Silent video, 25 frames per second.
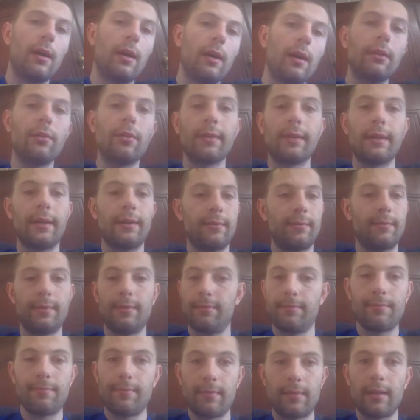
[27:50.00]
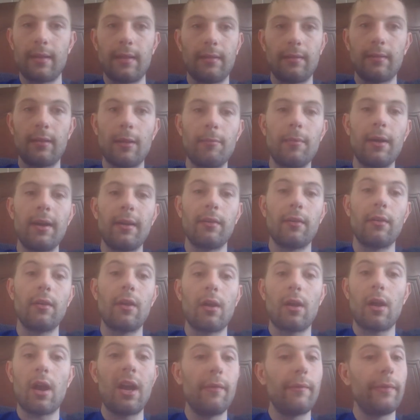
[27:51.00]
I don't care about they
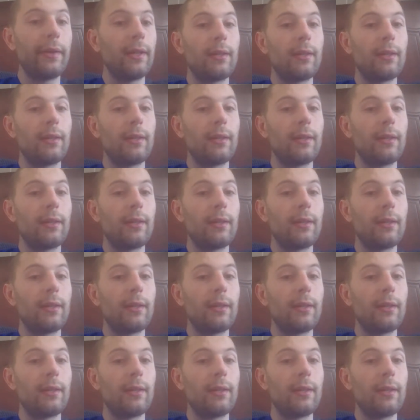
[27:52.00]
might